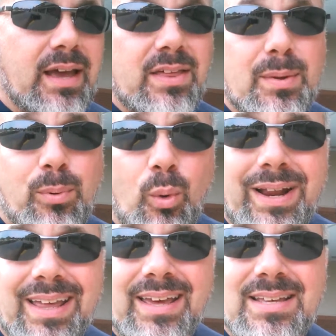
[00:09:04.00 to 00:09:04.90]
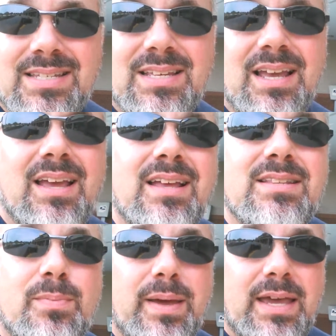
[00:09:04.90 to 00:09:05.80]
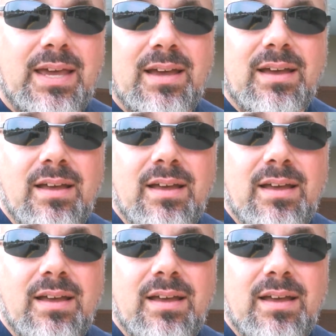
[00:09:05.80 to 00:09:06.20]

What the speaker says: Okay, the point is to be